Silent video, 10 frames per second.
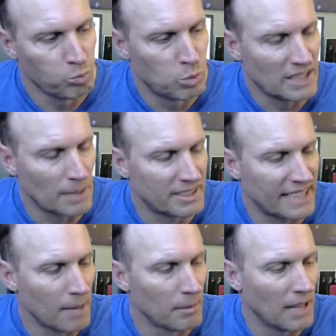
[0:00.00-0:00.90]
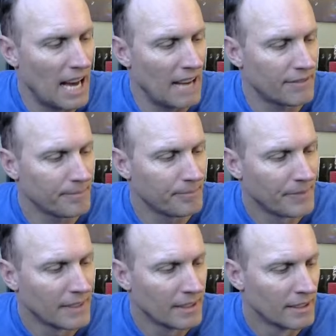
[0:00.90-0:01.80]
What's up, Skim Life?
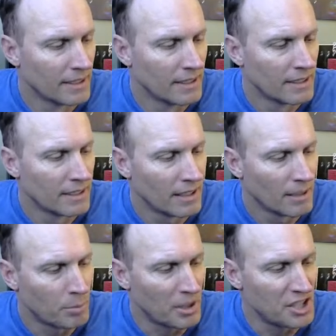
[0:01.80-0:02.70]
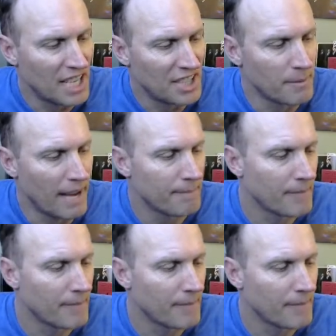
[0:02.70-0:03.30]
Appreciate you, man.